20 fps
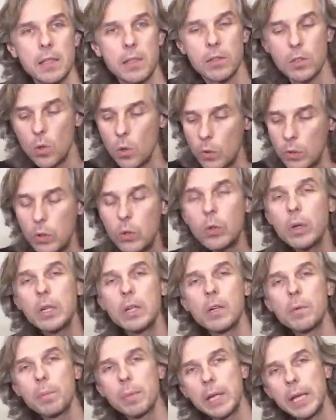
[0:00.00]
So you
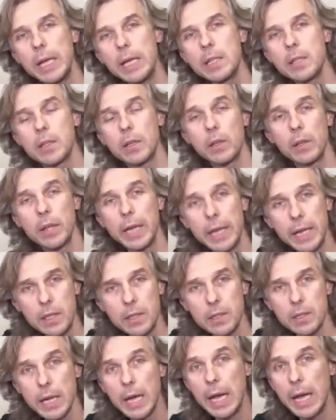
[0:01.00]
can replace your
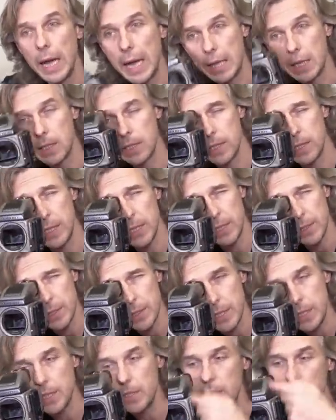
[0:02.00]
lens and still
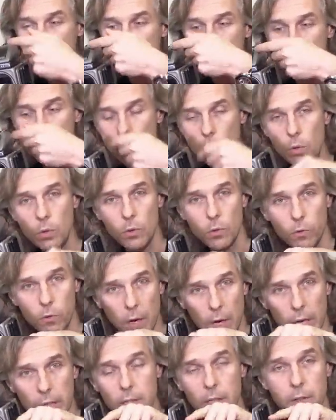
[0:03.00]
see through your
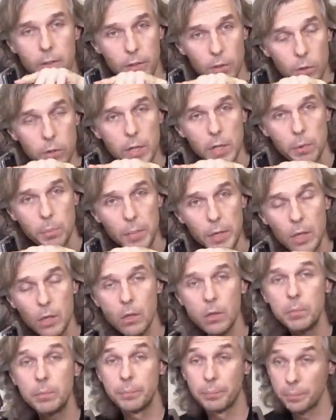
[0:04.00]
finder, through that
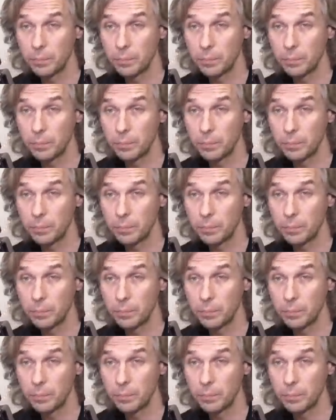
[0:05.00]
mirror,